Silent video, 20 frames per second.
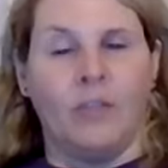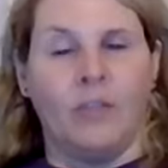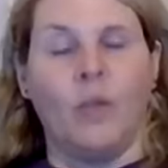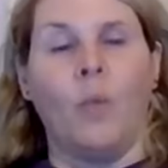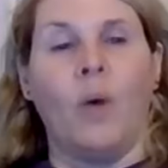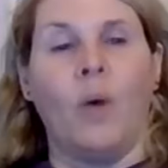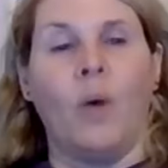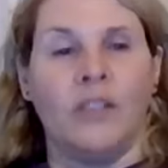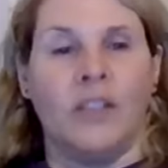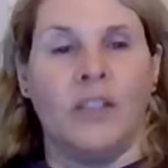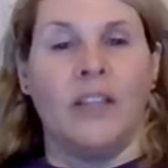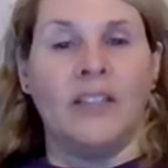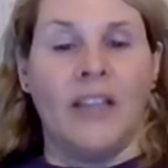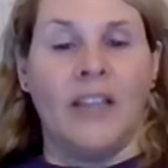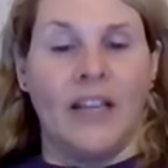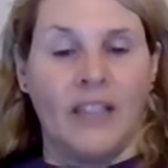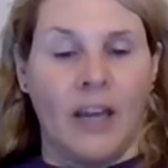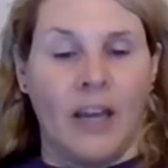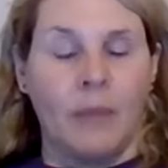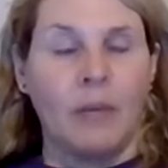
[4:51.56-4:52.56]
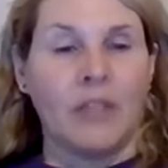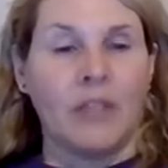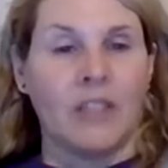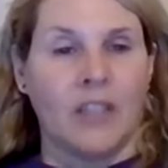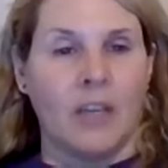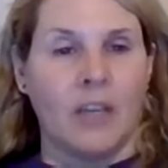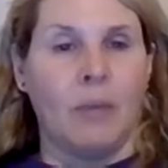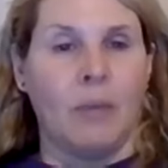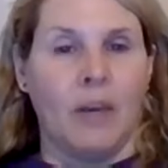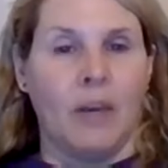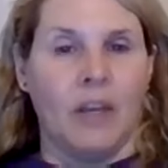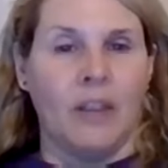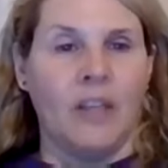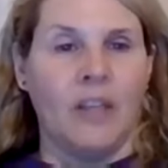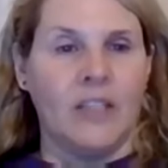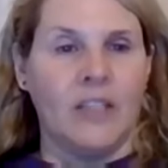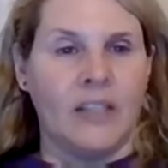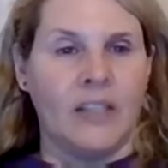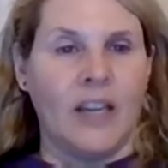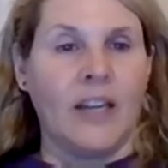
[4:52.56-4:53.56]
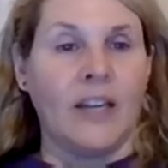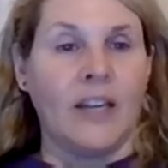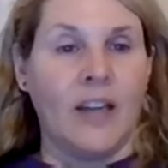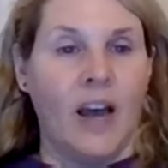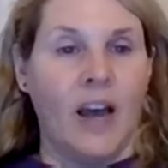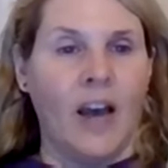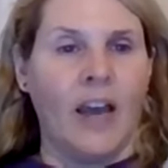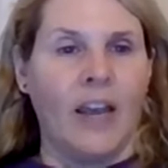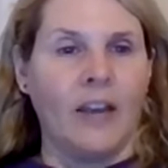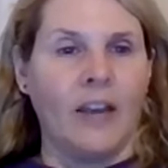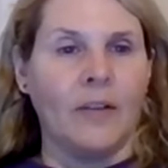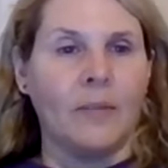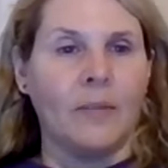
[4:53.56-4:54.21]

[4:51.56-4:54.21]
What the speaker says: the ones in the daytime and sleeping in these at night.